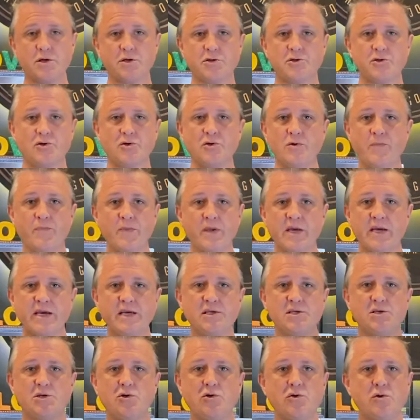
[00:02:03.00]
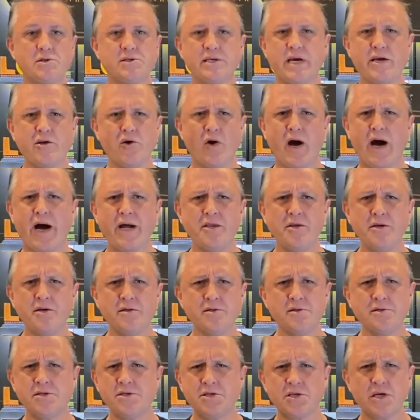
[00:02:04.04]
do is cook, say, your
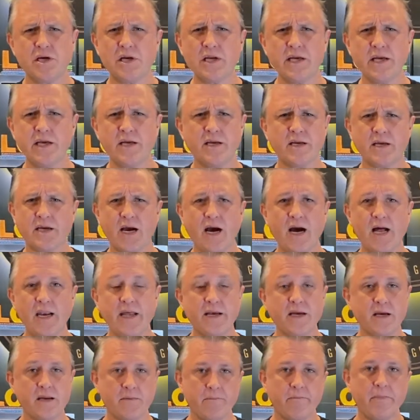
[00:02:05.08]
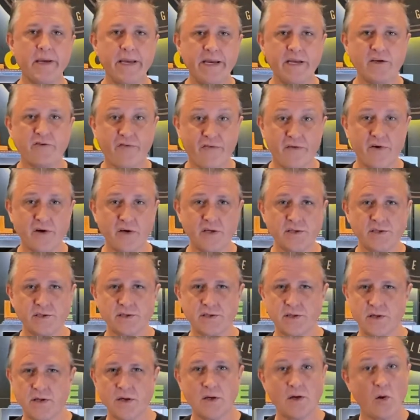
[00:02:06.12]
onions, chili and garlic and meat first.
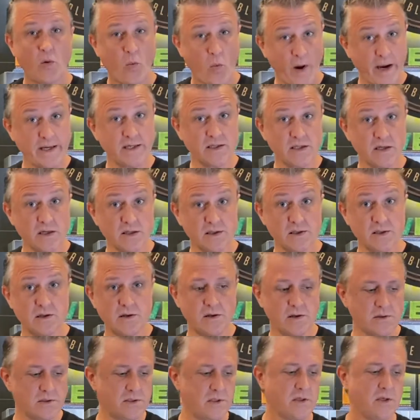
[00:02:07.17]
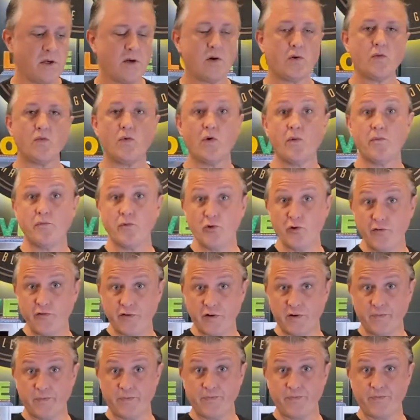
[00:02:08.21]
Wait until it's cooked, remove
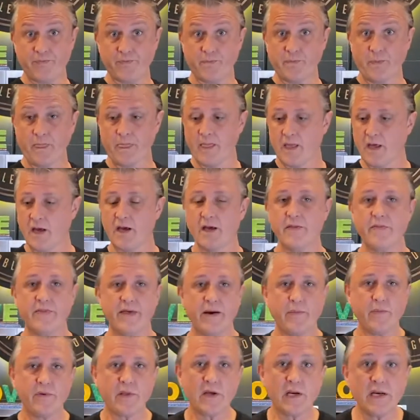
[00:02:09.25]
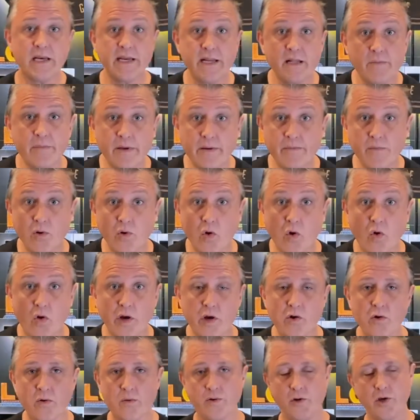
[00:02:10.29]
it. Then with a little bit more
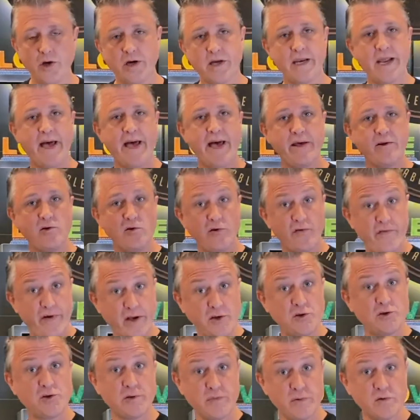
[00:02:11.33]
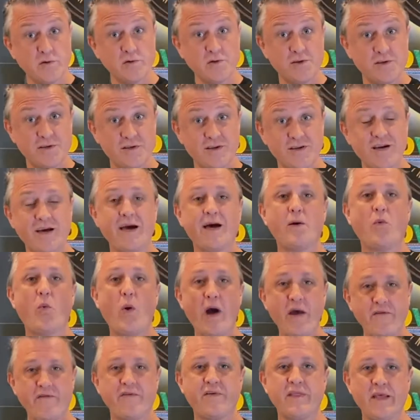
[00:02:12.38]
oil, you can add your vegetables and
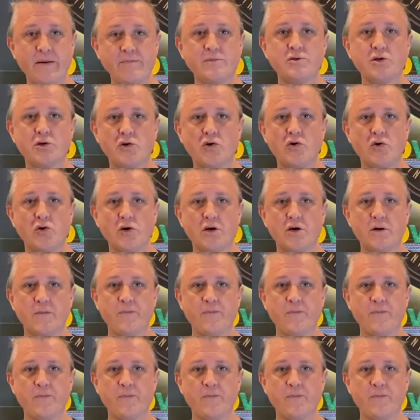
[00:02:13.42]
wait for them to cook.